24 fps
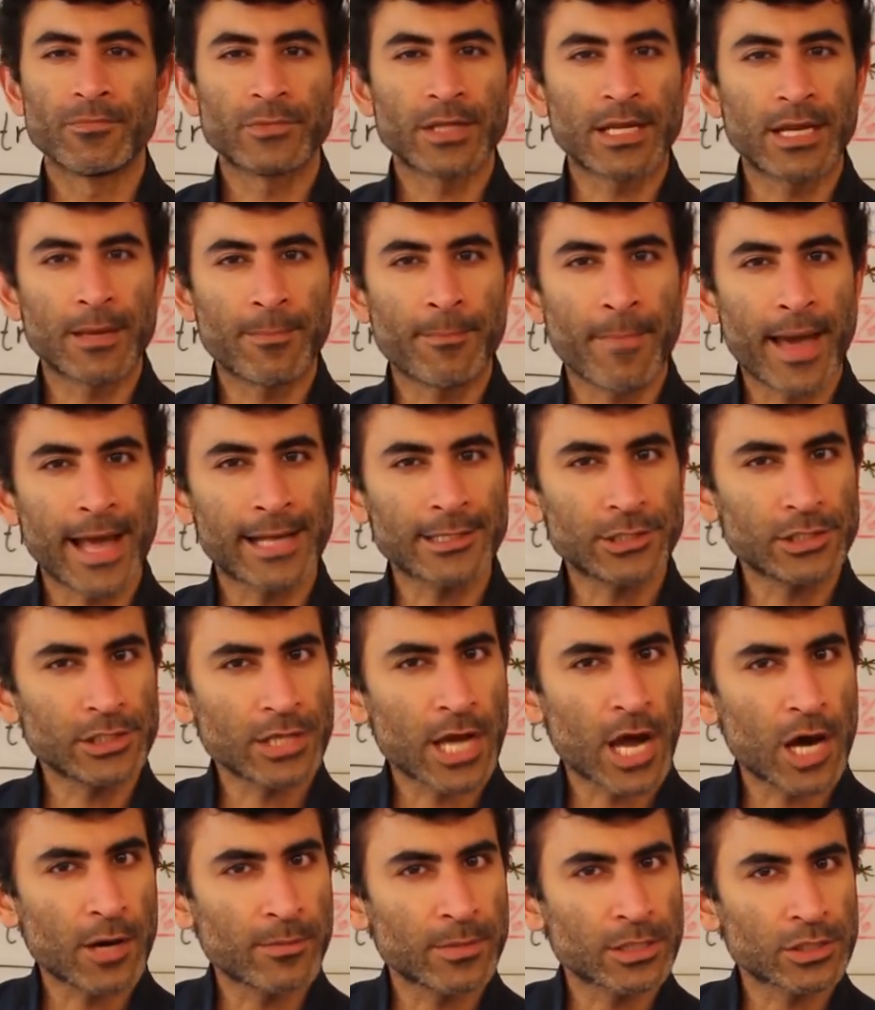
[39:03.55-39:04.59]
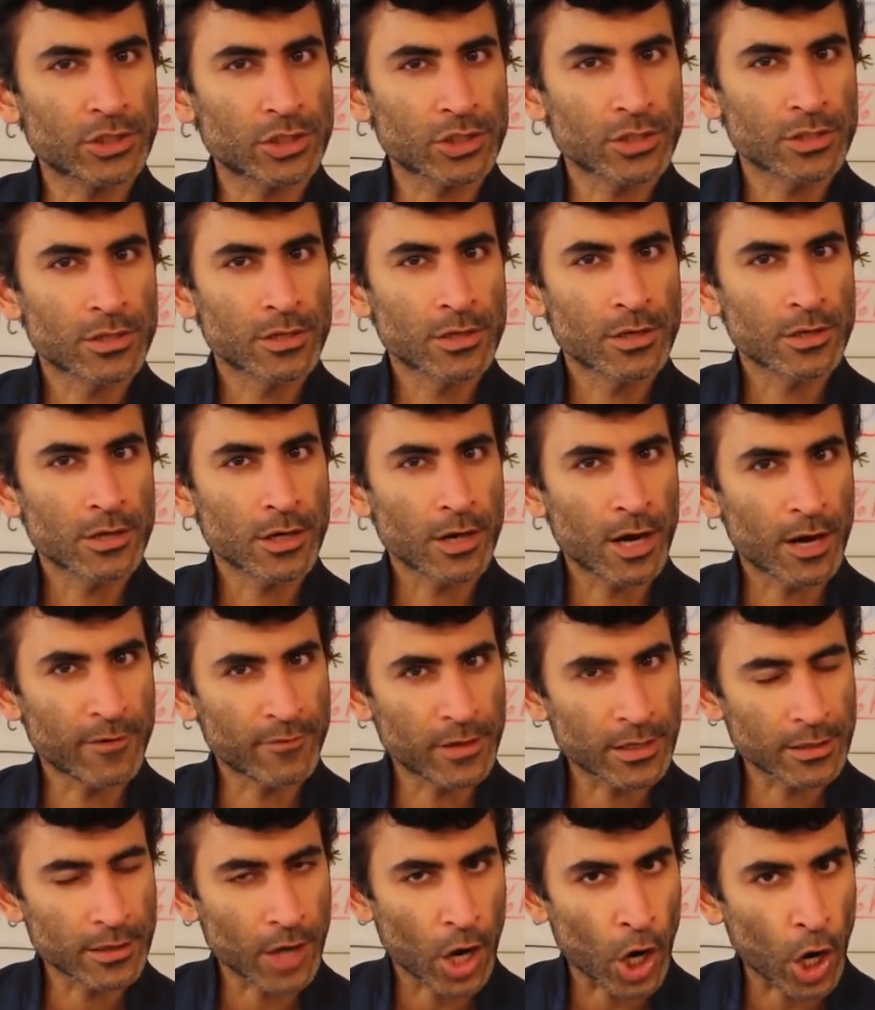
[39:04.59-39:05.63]
then imagine how much of
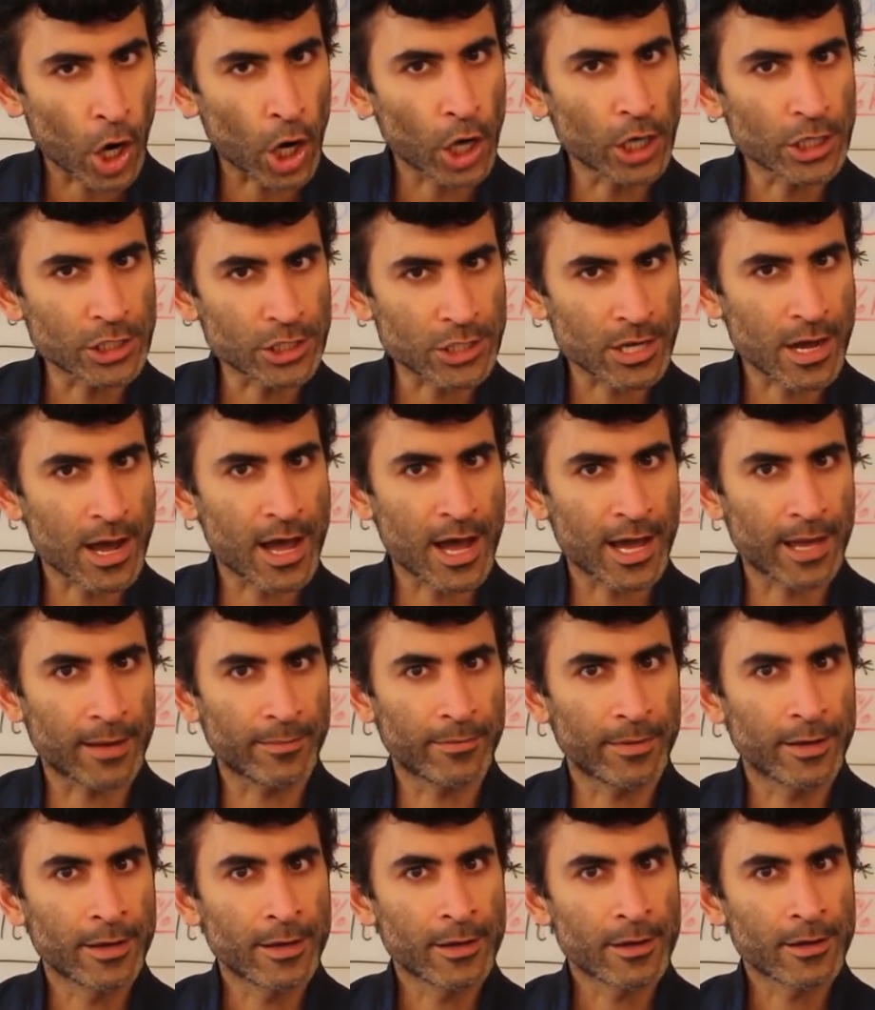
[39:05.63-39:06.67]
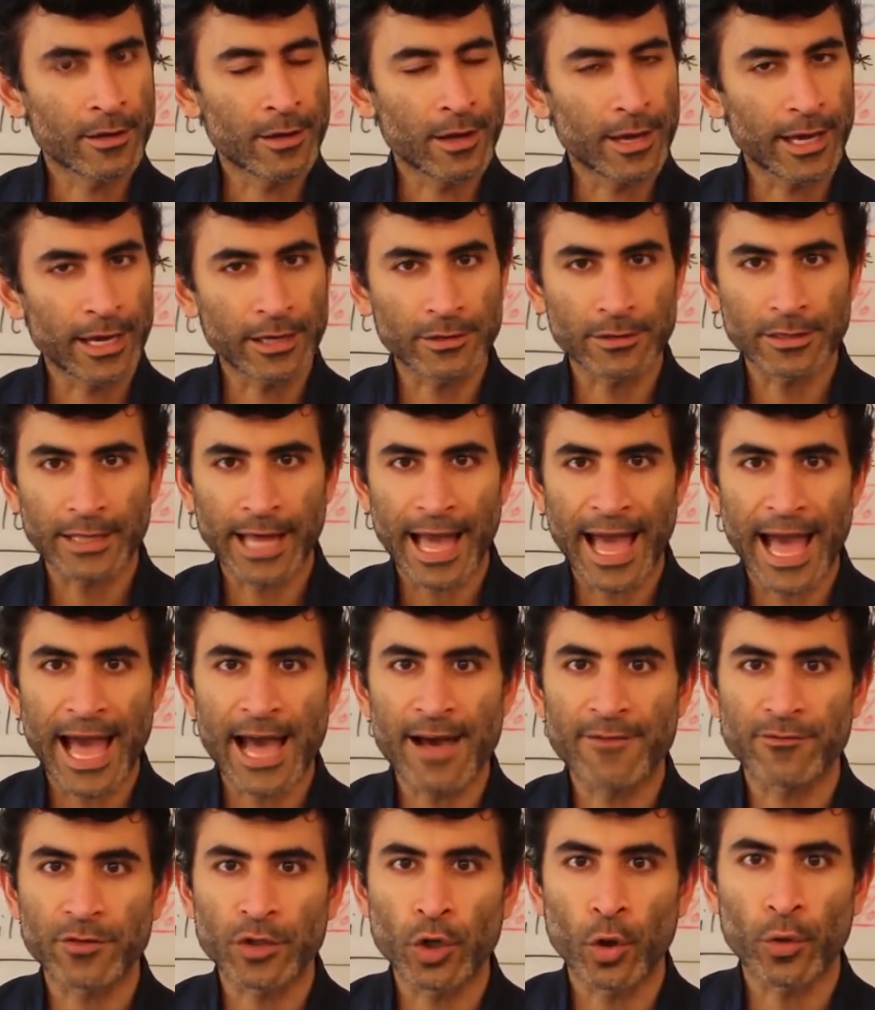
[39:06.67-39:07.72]
a hard time it'll
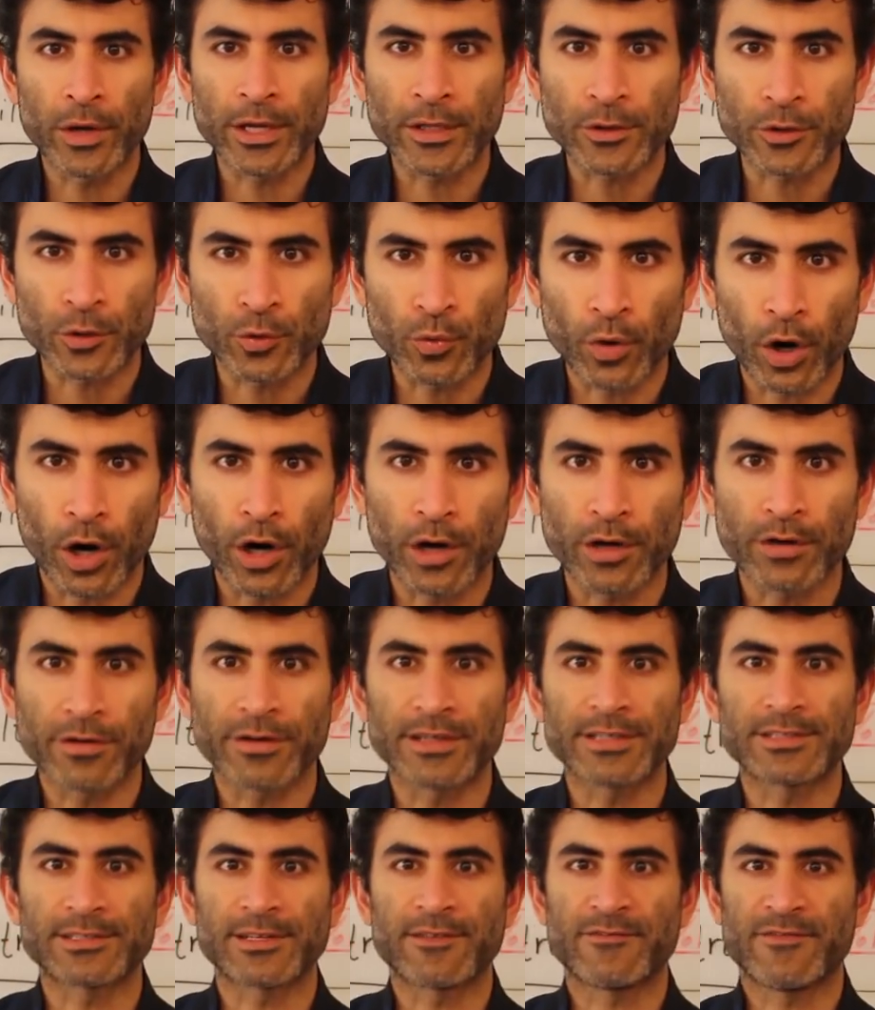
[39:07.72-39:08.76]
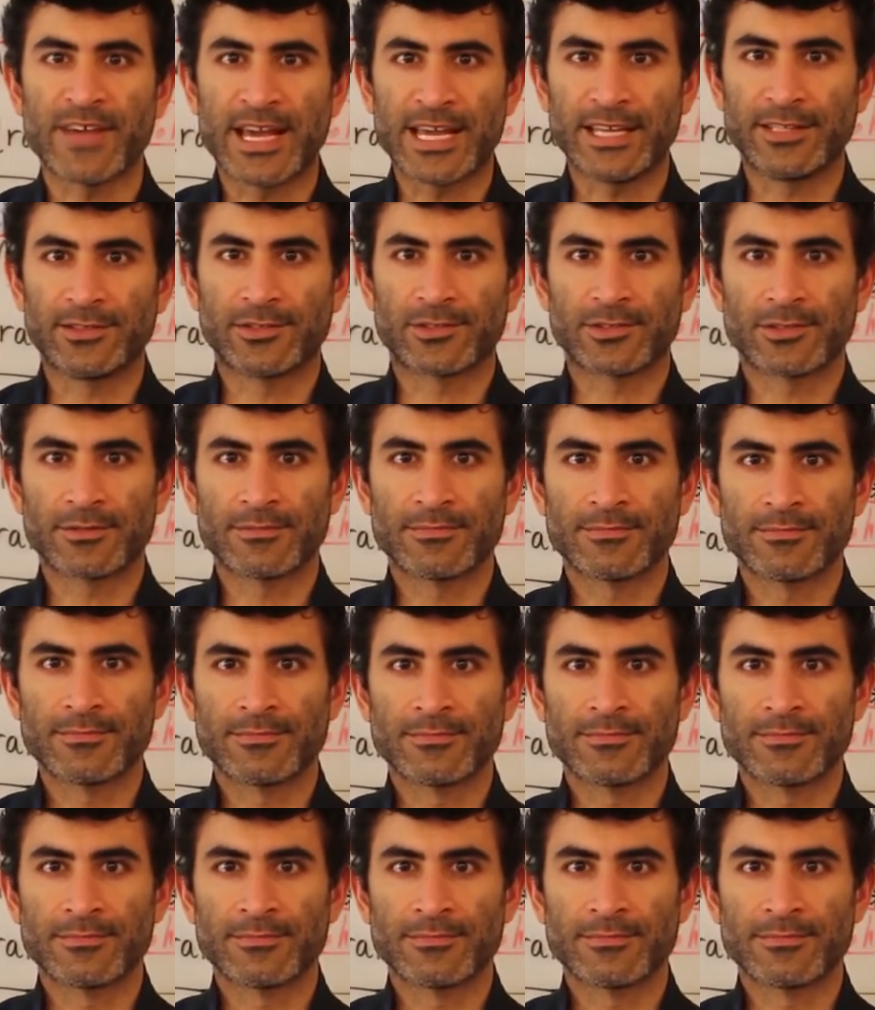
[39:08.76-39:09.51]
have going through arteries and veins.